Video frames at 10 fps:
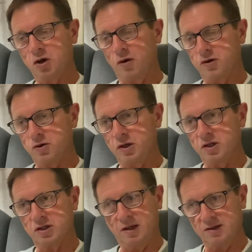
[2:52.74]
the street
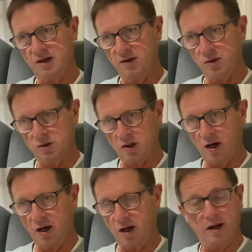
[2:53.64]
just outside a
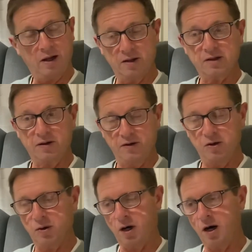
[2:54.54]
outside of a
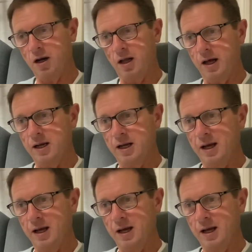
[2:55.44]
new car lot,